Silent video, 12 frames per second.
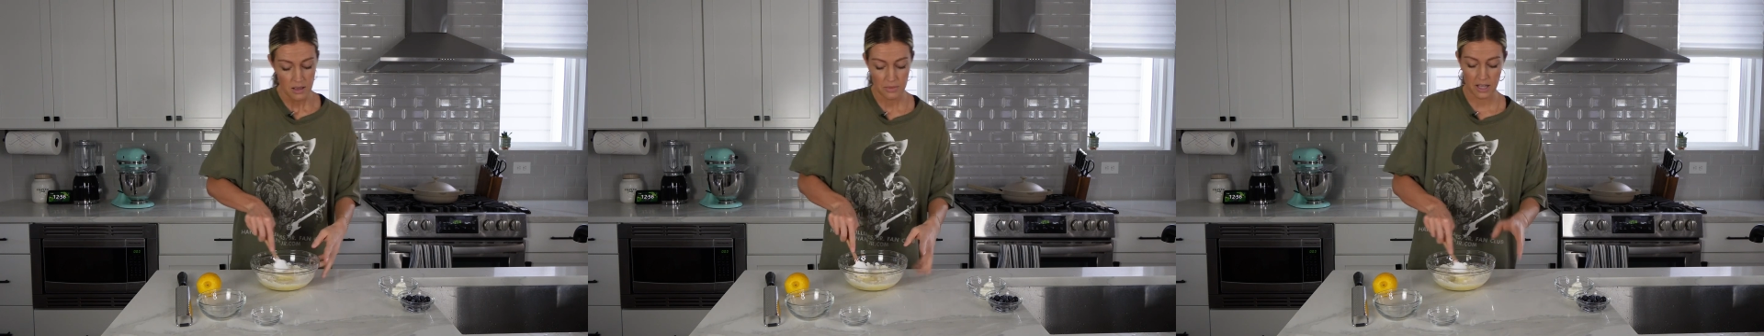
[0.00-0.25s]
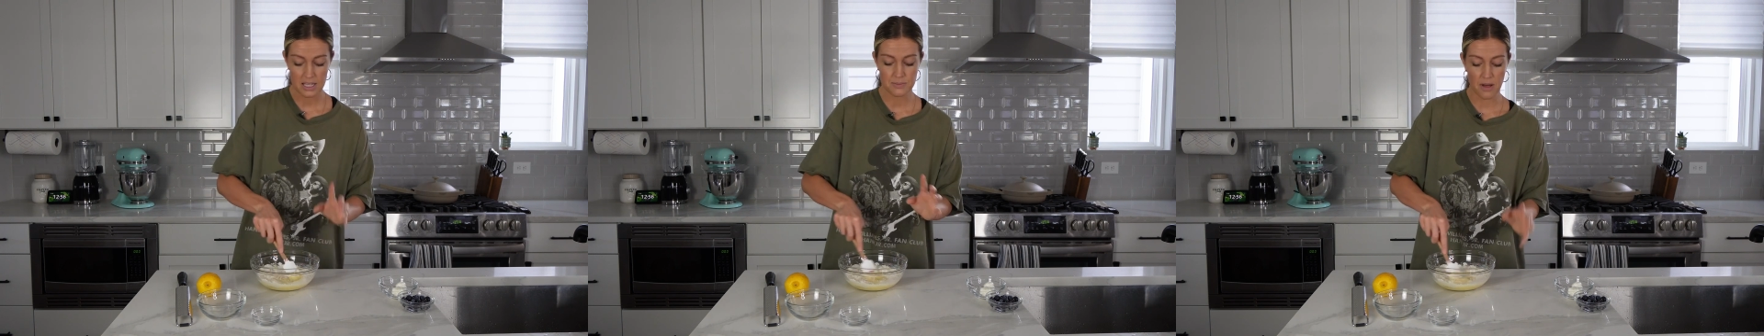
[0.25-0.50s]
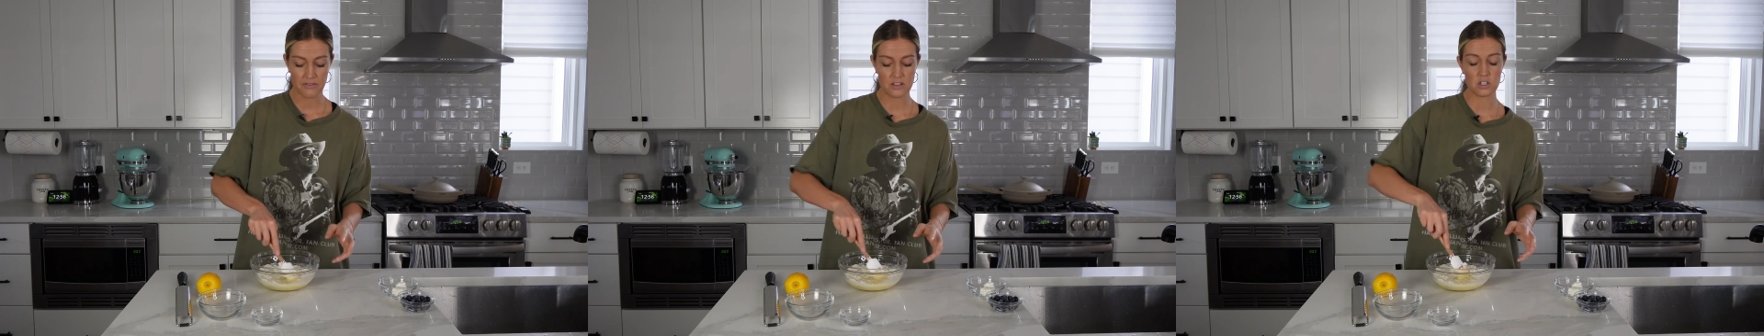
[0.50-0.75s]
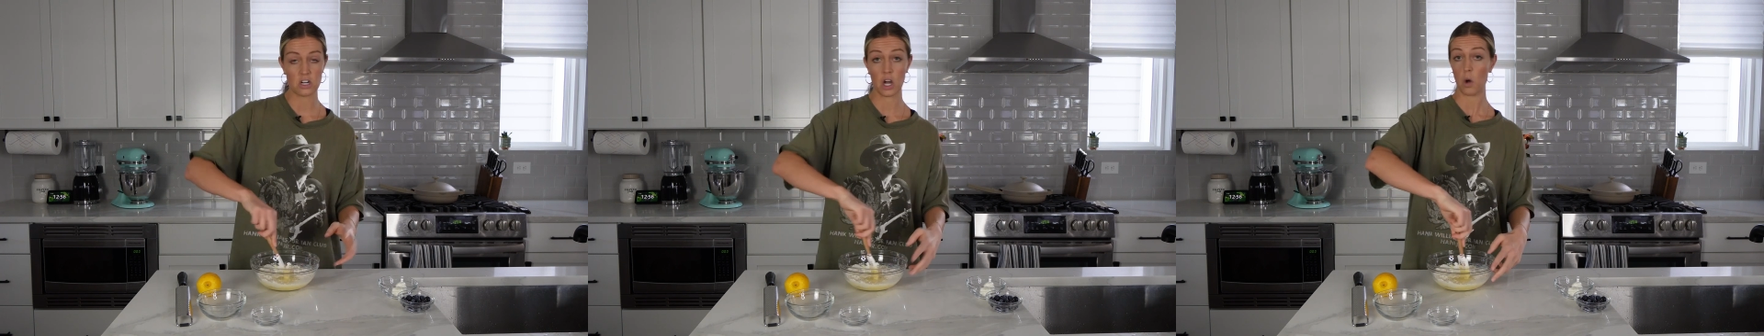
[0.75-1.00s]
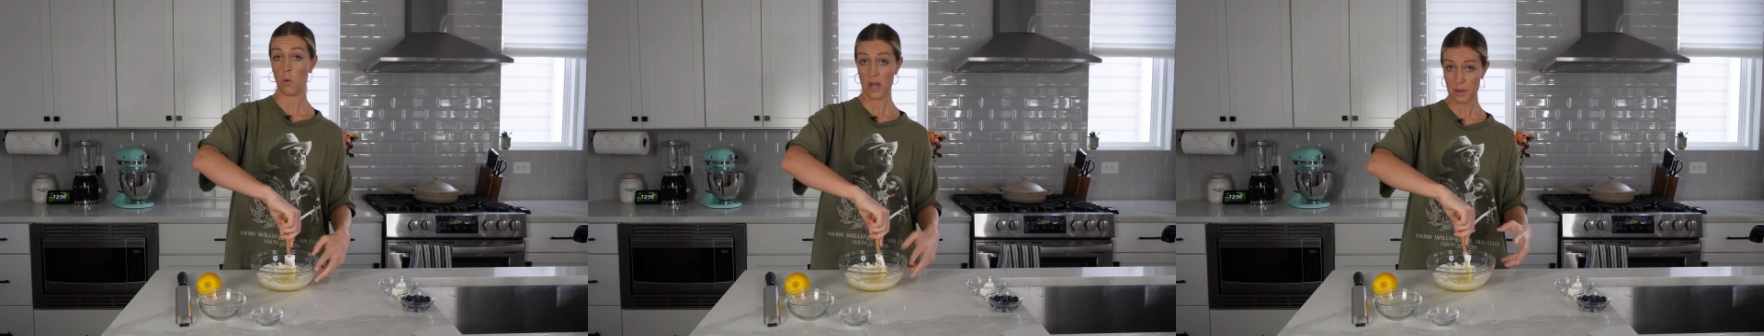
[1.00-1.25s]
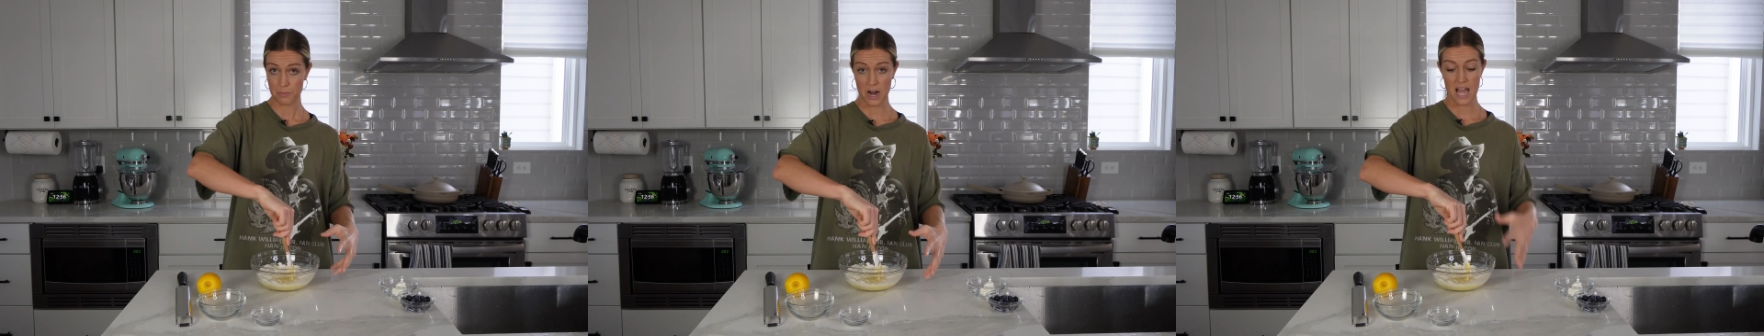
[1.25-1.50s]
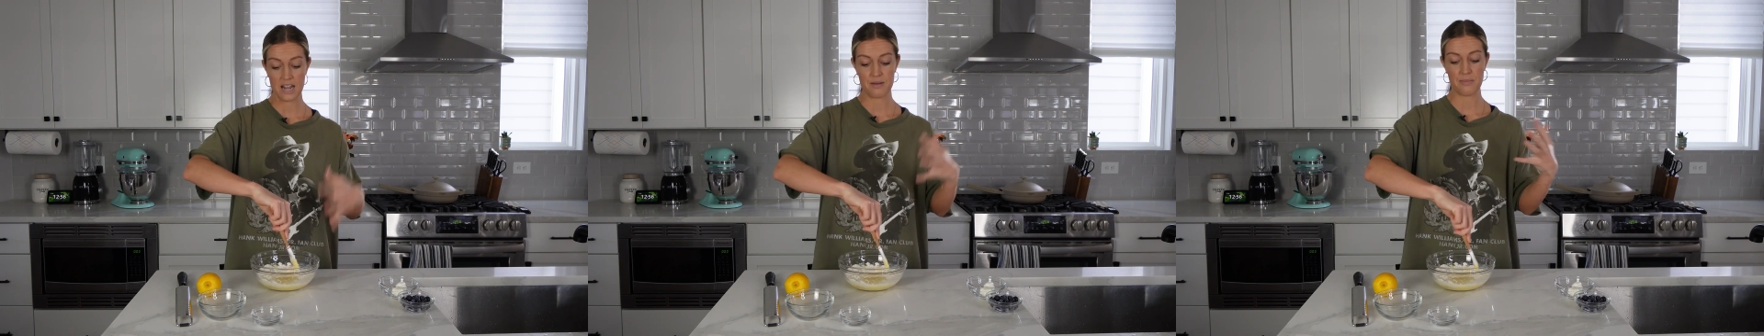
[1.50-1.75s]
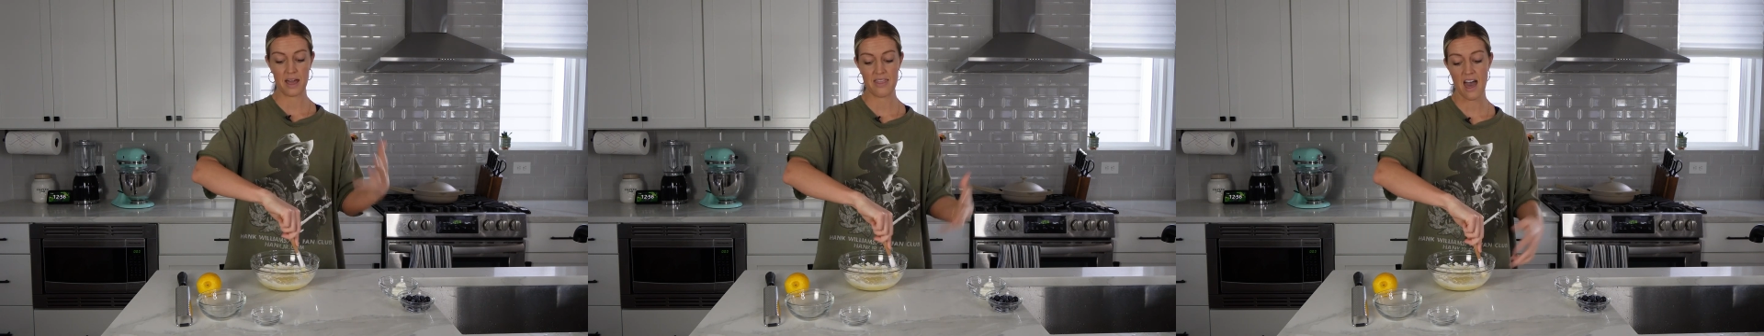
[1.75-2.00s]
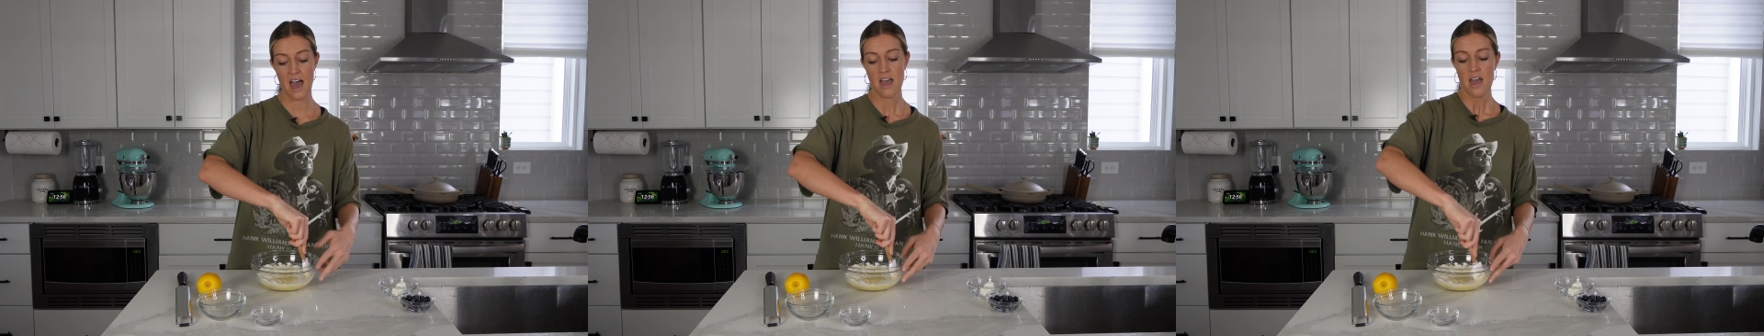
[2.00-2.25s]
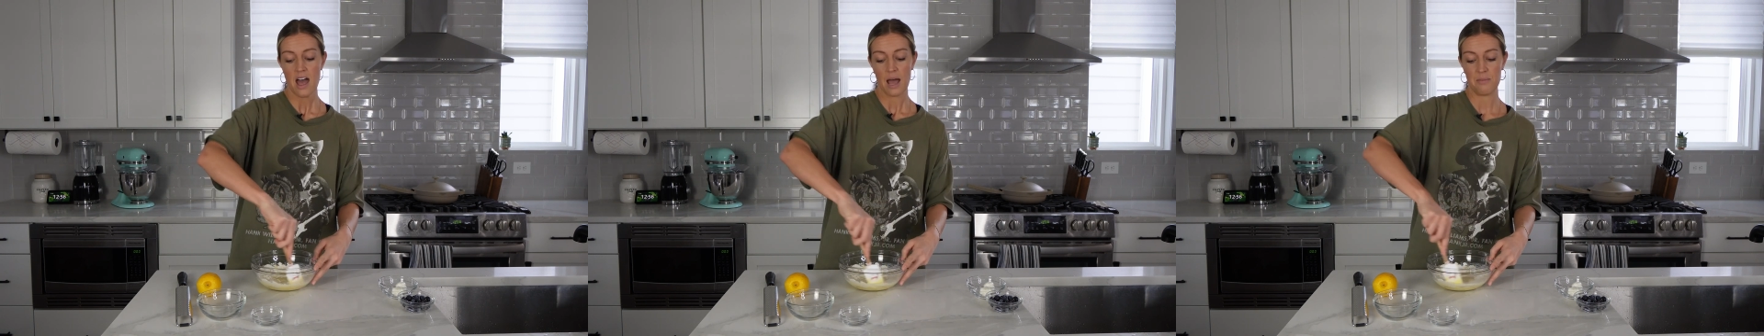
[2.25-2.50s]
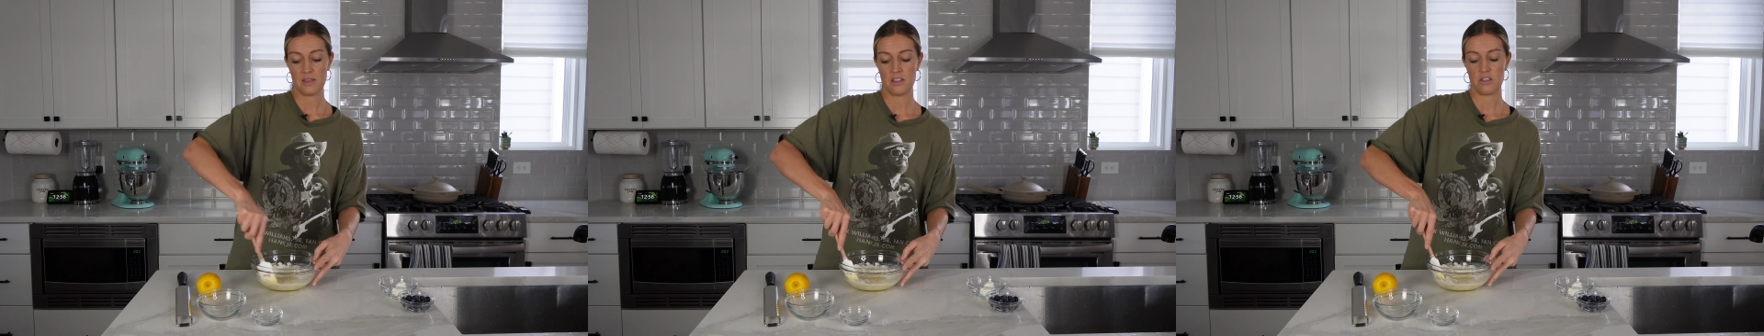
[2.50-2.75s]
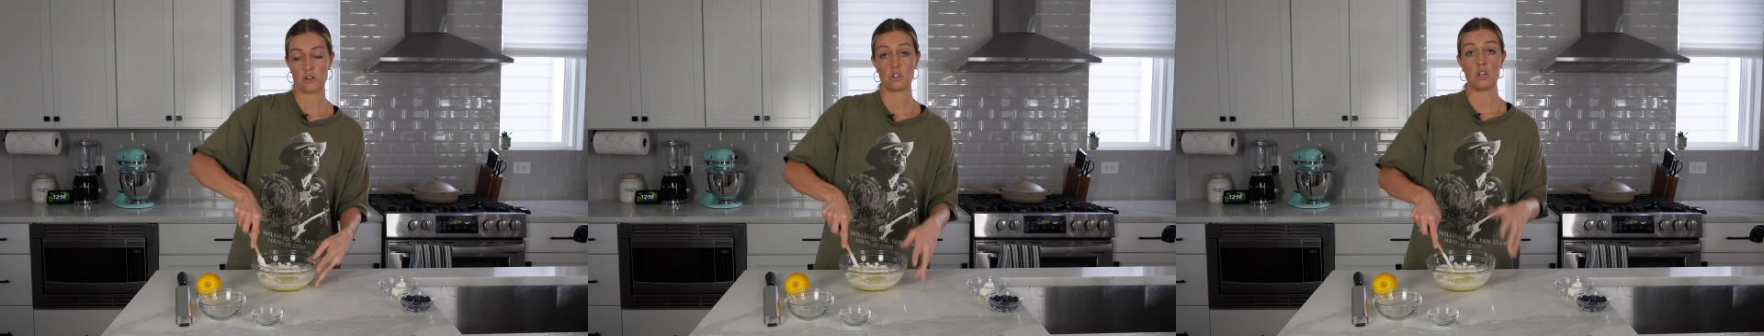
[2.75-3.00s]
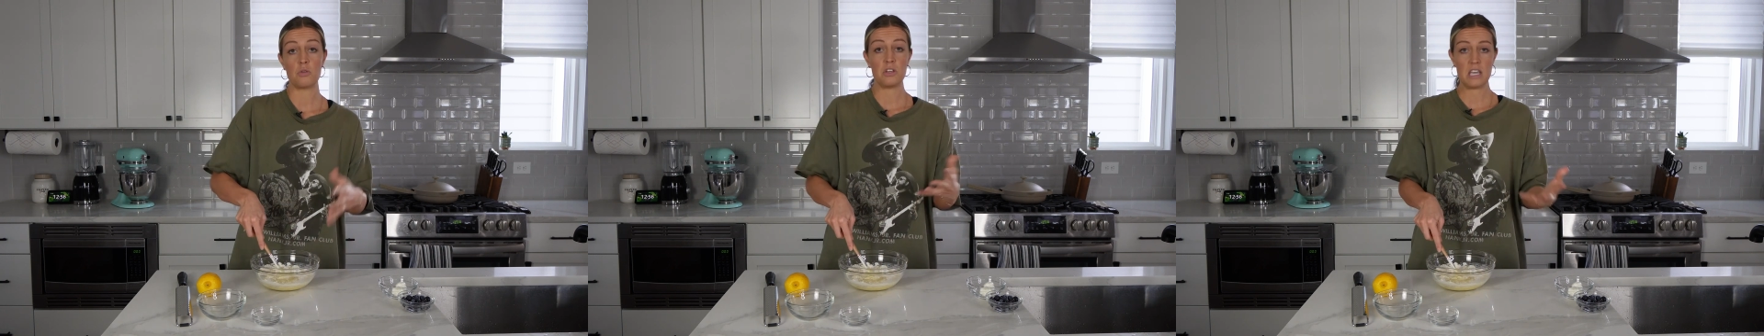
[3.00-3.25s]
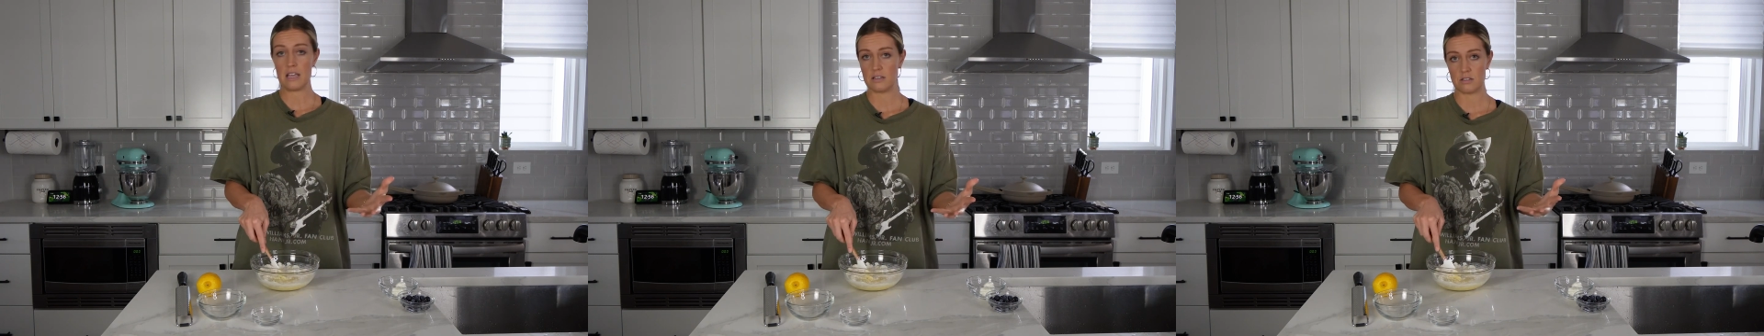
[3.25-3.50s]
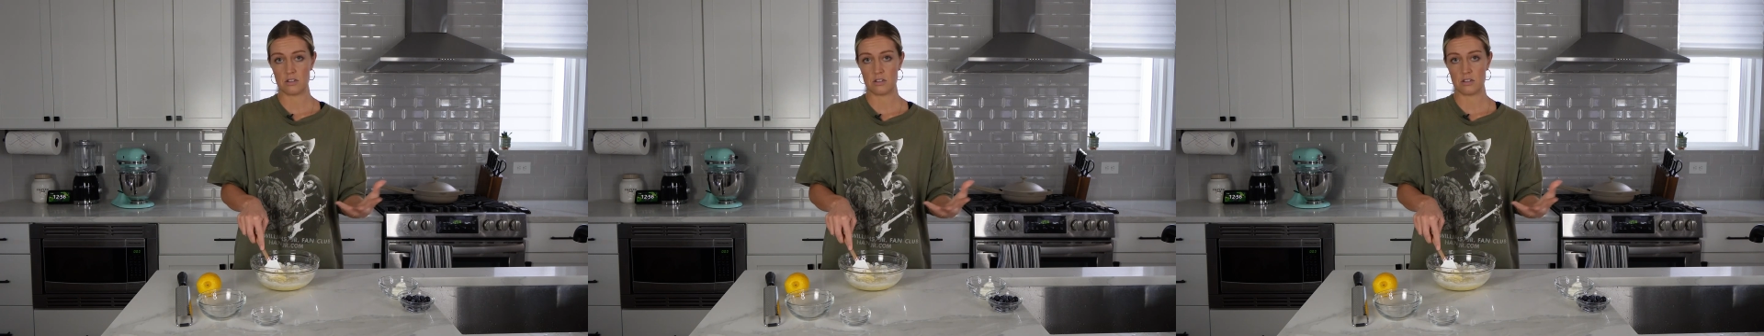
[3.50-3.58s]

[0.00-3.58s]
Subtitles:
because muffins are a quick bread, and by that, I mean that there's no yeast.